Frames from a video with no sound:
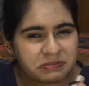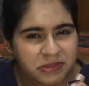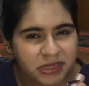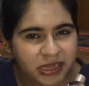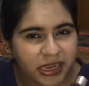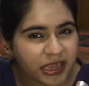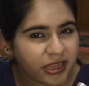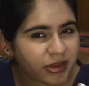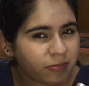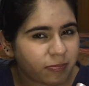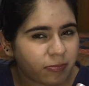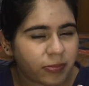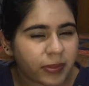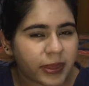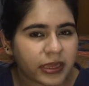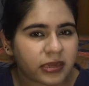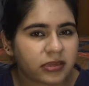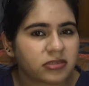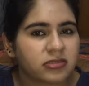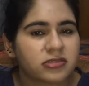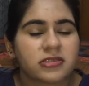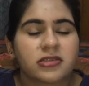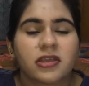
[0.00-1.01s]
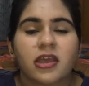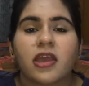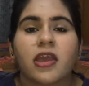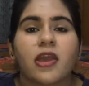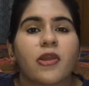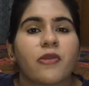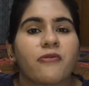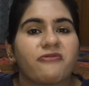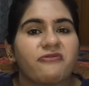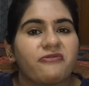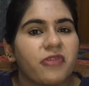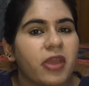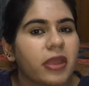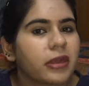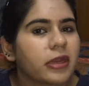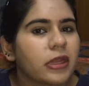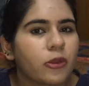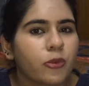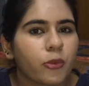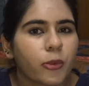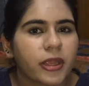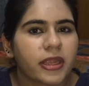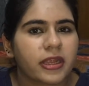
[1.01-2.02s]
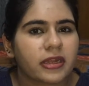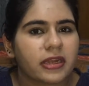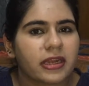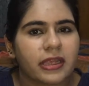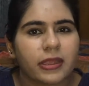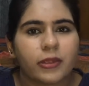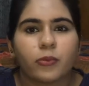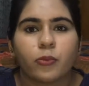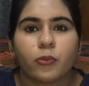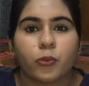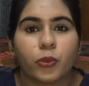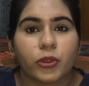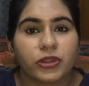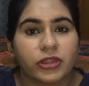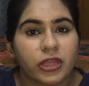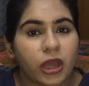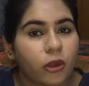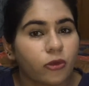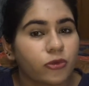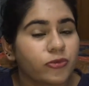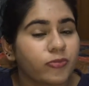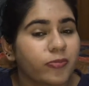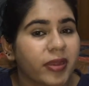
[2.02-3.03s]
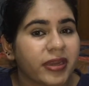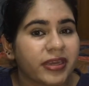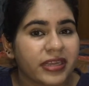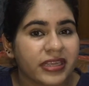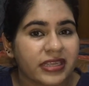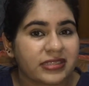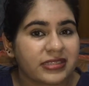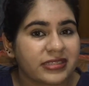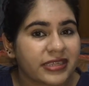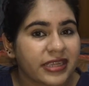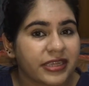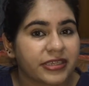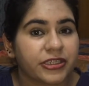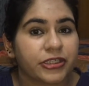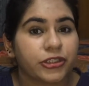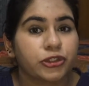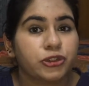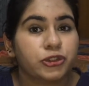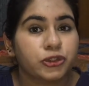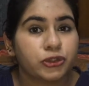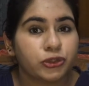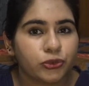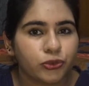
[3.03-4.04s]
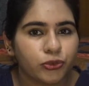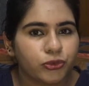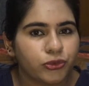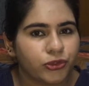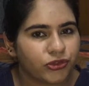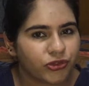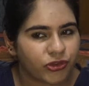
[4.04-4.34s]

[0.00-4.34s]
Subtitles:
nail paints very quickly without my nails getting too